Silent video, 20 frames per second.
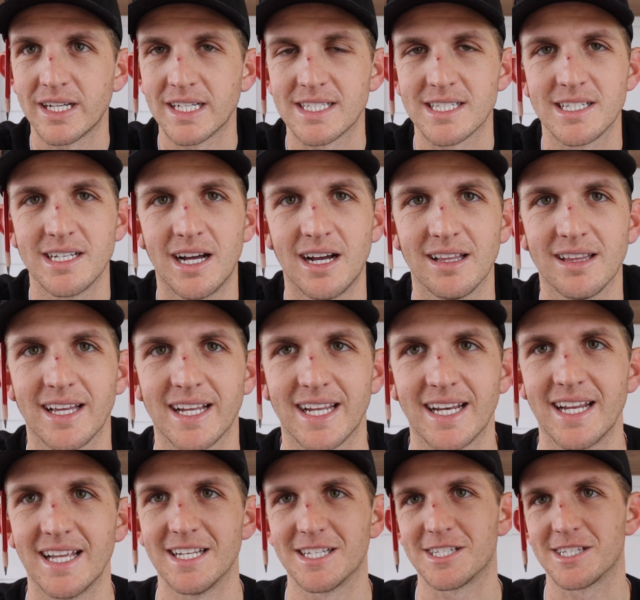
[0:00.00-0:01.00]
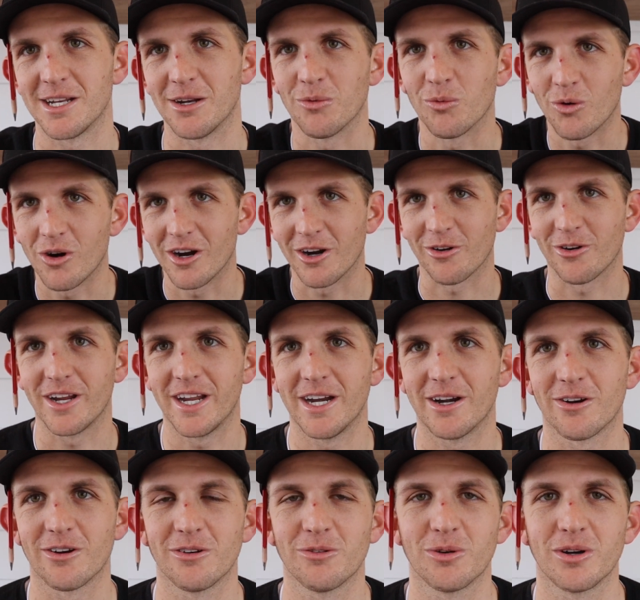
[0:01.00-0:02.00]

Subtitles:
It's not like an instant water heater